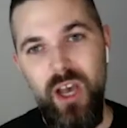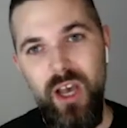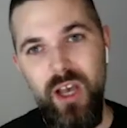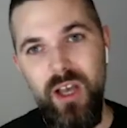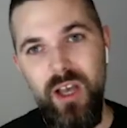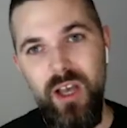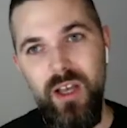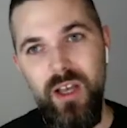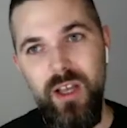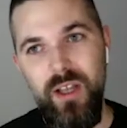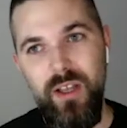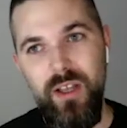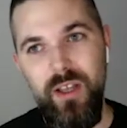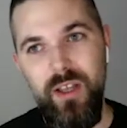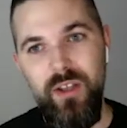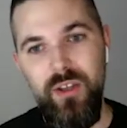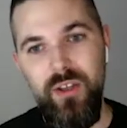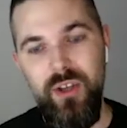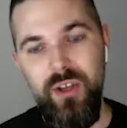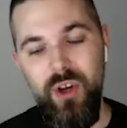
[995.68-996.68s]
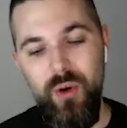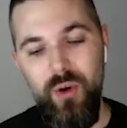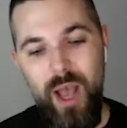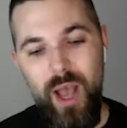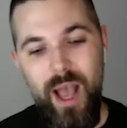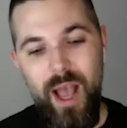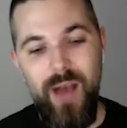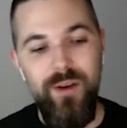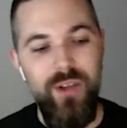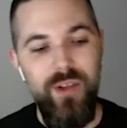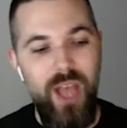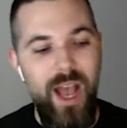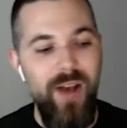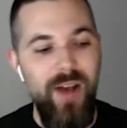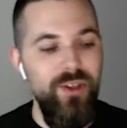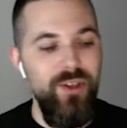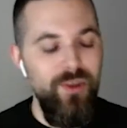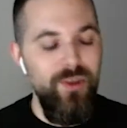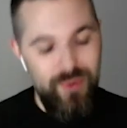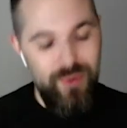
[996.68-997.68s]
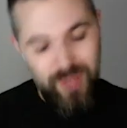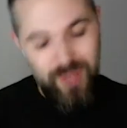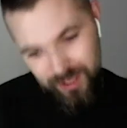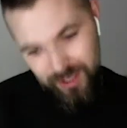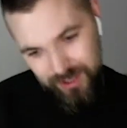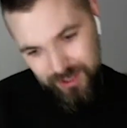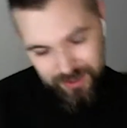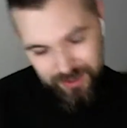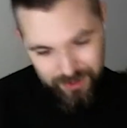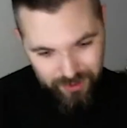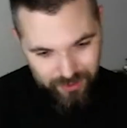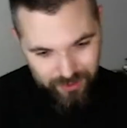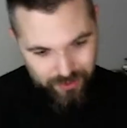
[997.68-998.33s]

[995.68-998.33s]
You know, how do you think